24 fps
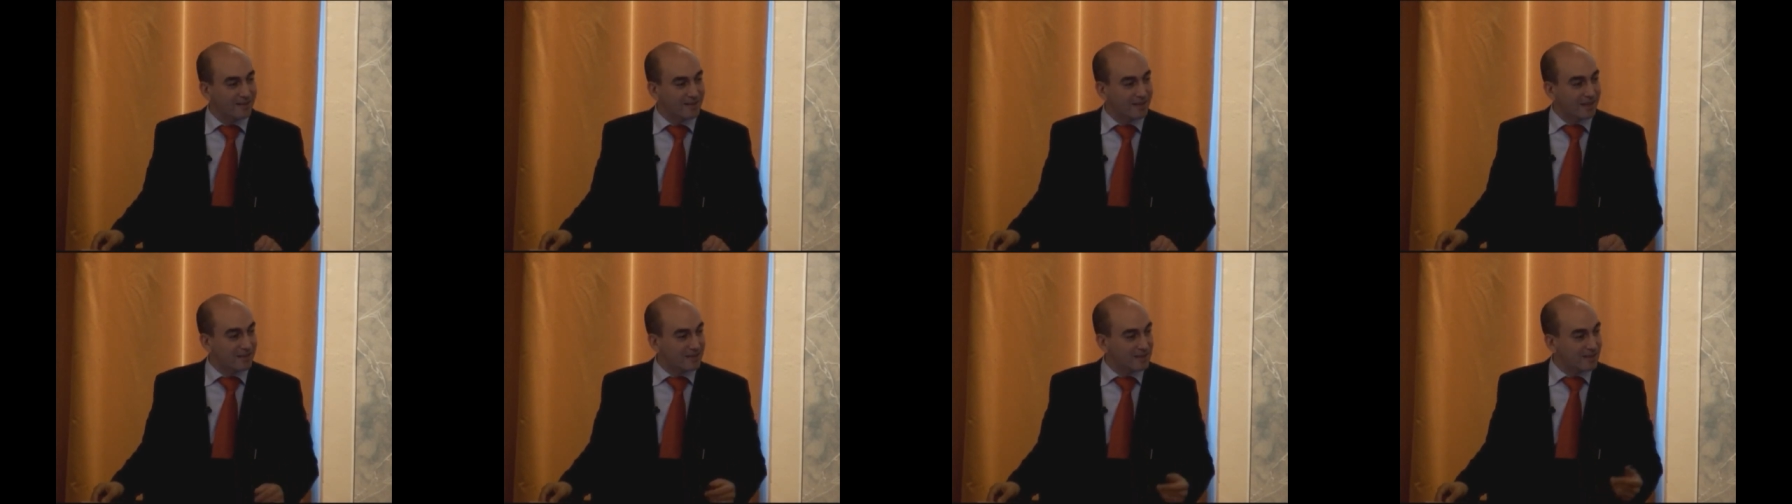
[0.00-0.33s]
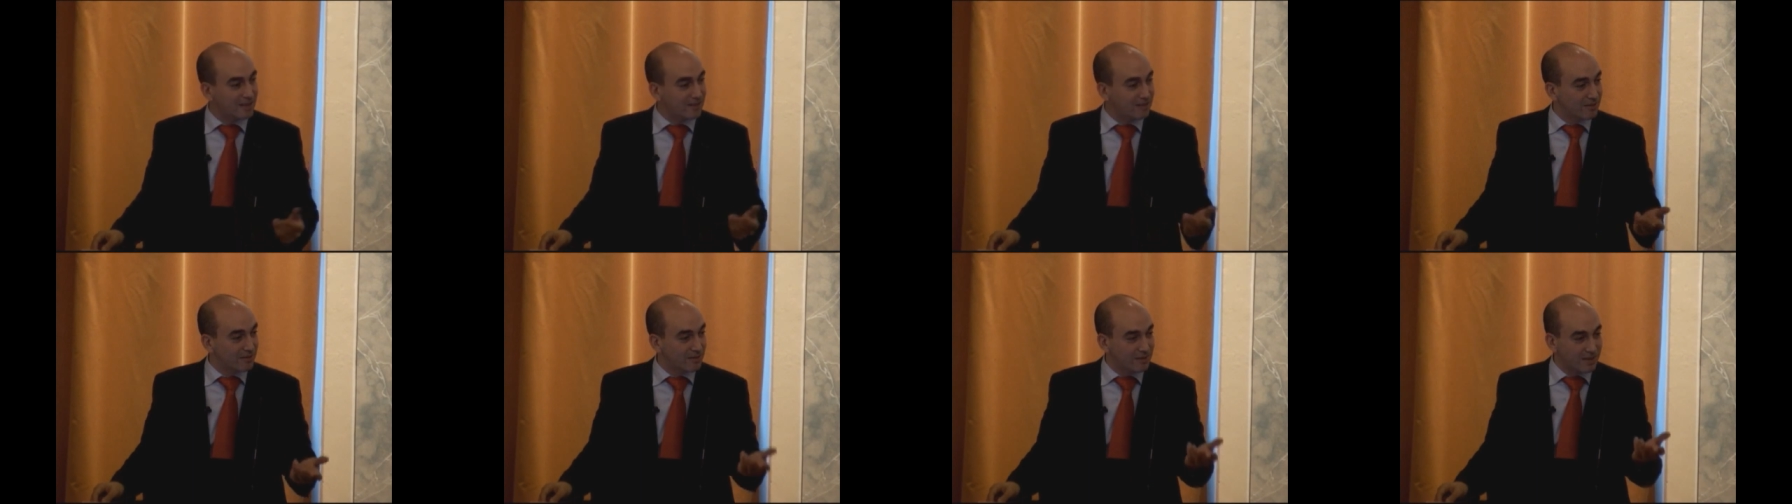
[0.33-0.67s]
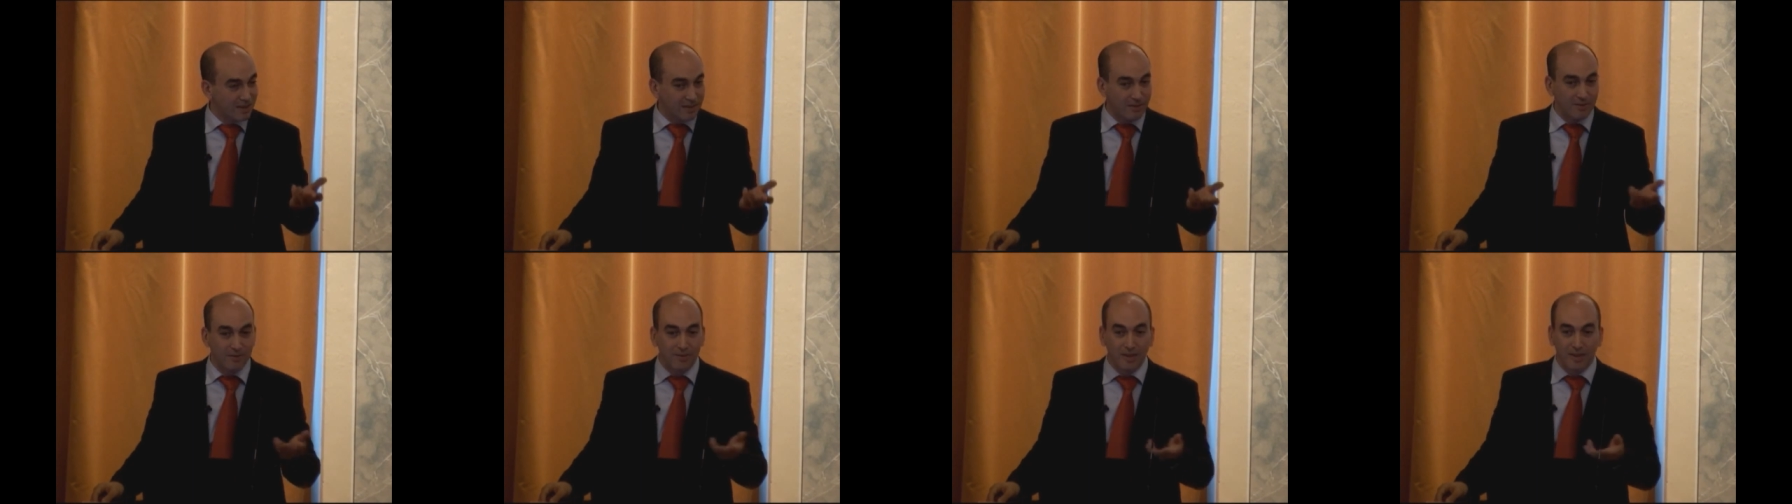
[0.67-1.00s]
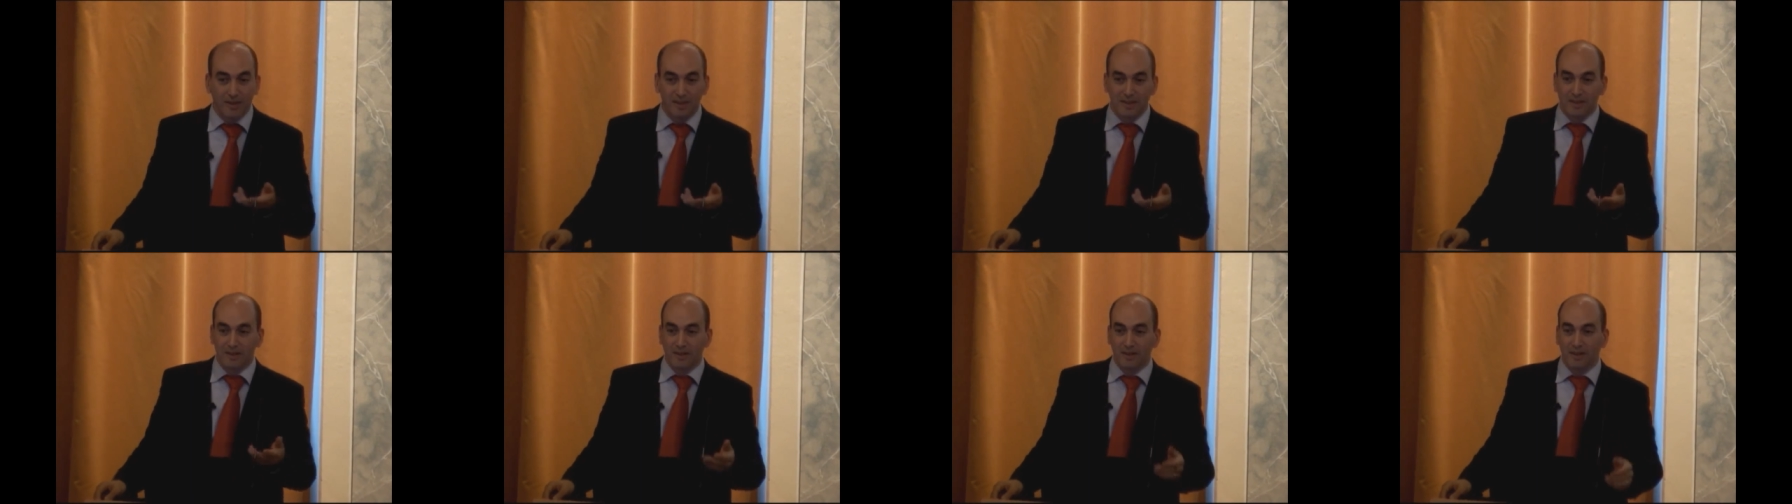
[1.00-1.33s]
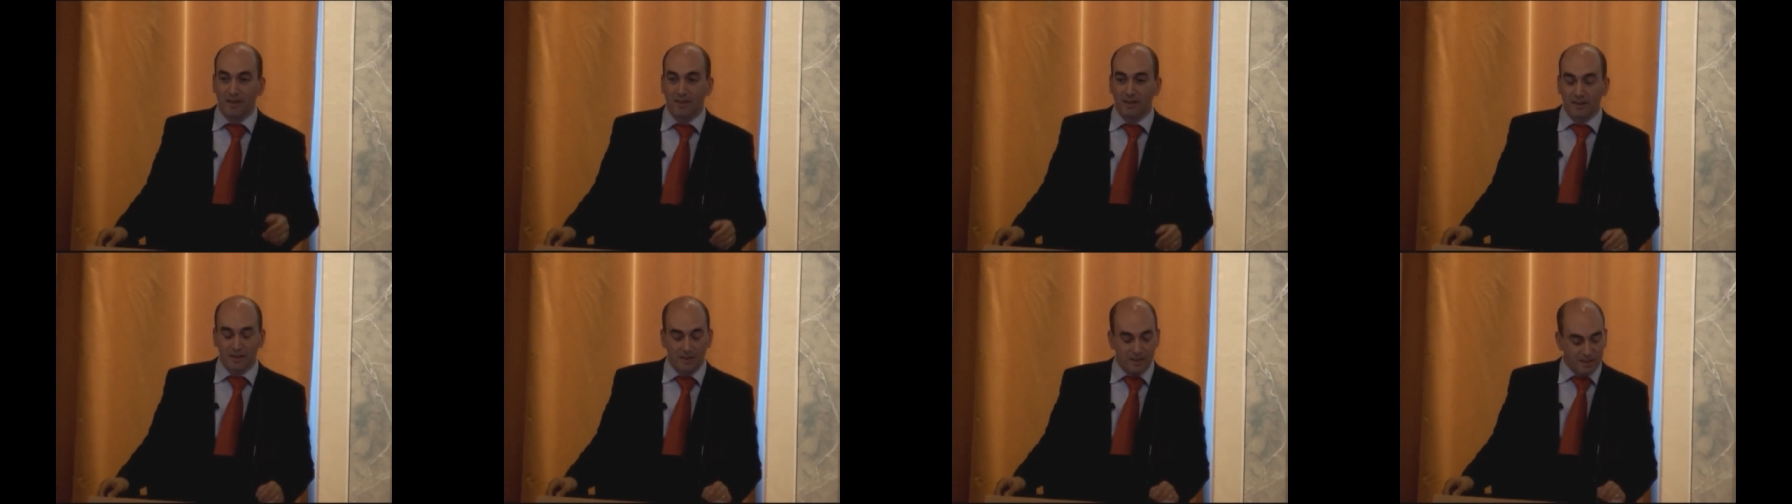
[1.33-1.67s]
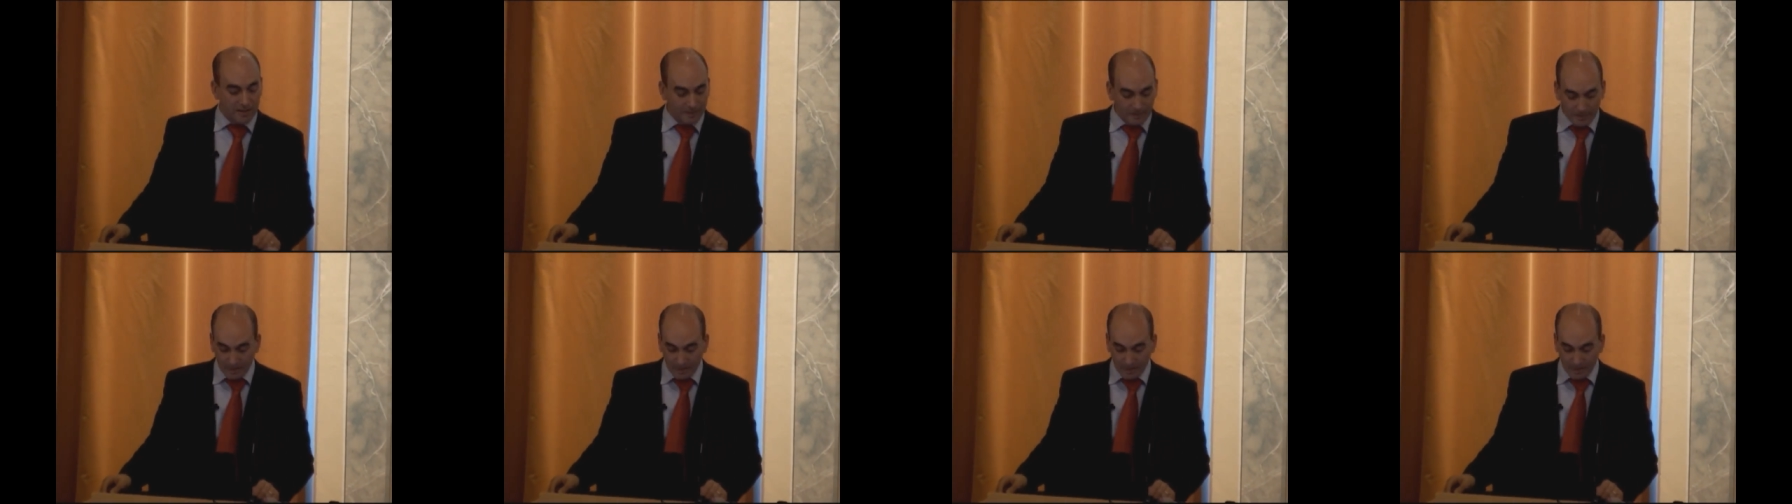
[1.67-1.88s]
and see dear friends and colleagues.